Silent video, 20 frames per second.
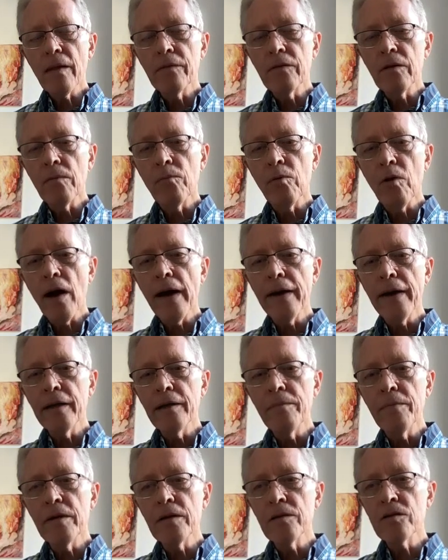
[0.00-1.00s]
that the bride
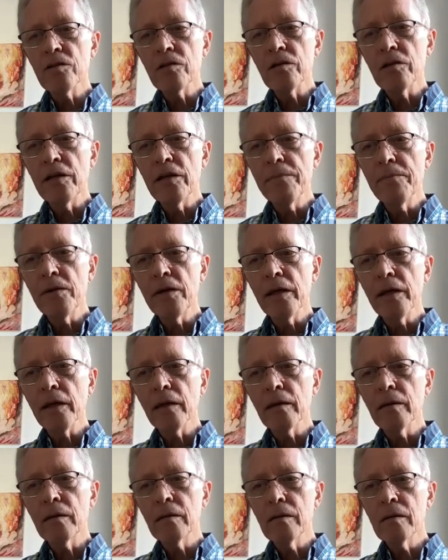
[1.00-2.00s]
had been
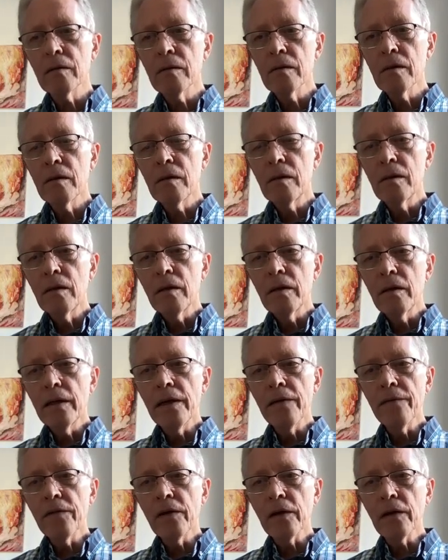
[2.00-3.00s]
sleeping
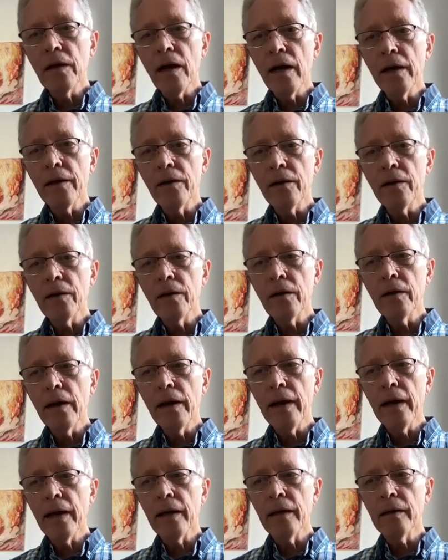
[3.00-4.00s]
in the gutter
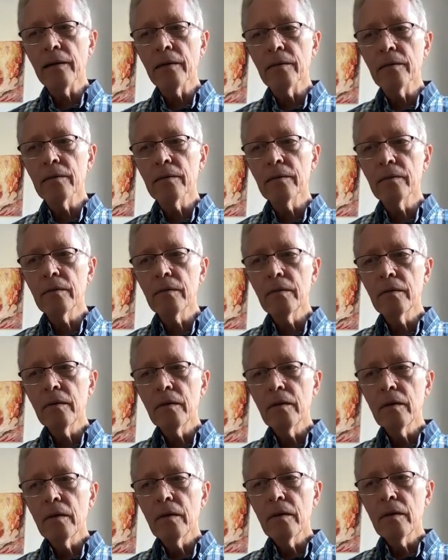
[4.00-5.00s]
and
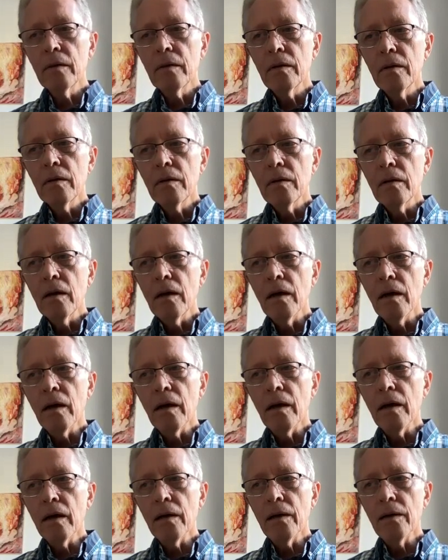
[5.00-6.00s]

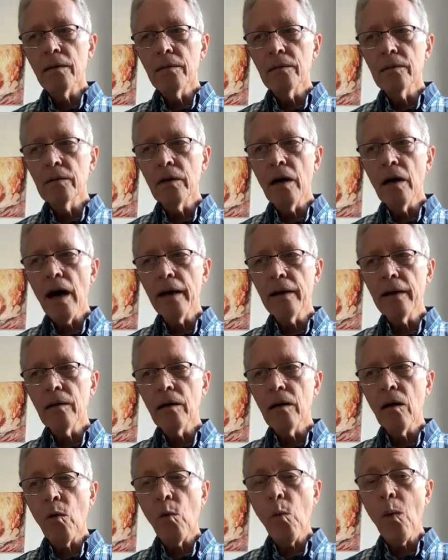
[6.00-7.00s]
not
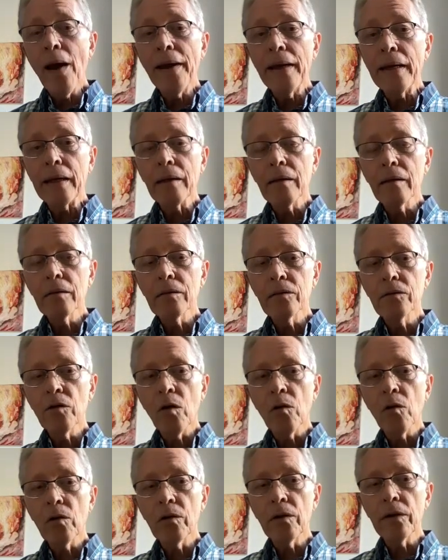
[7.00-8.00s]
awake,
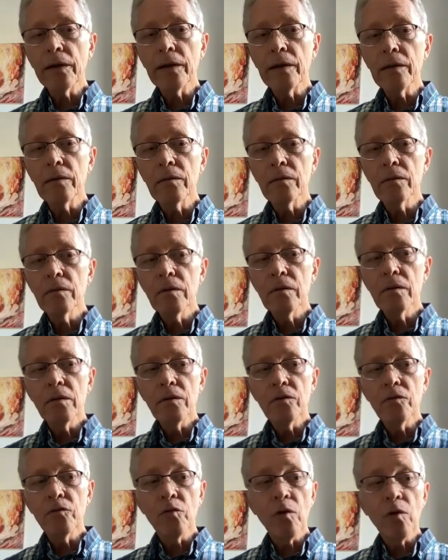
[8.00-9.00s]
totally
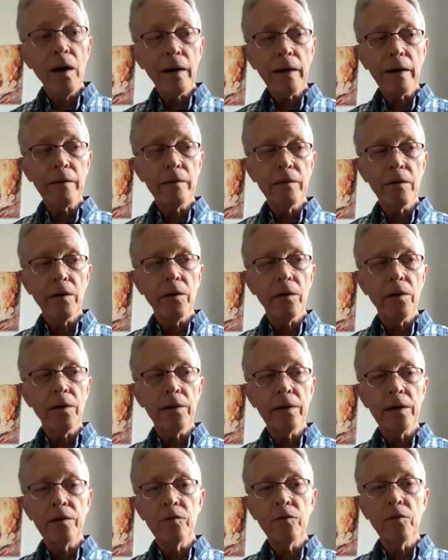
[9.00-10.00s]
drunk or
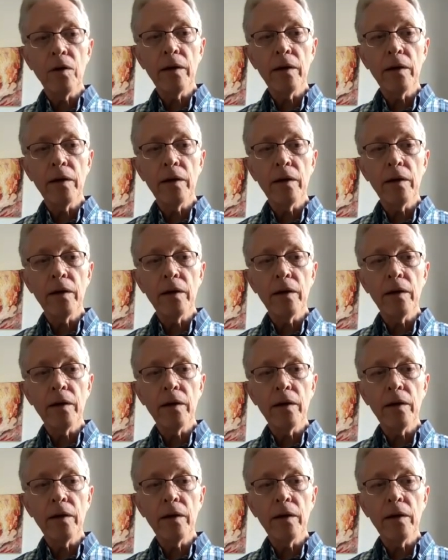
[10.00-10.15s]
in a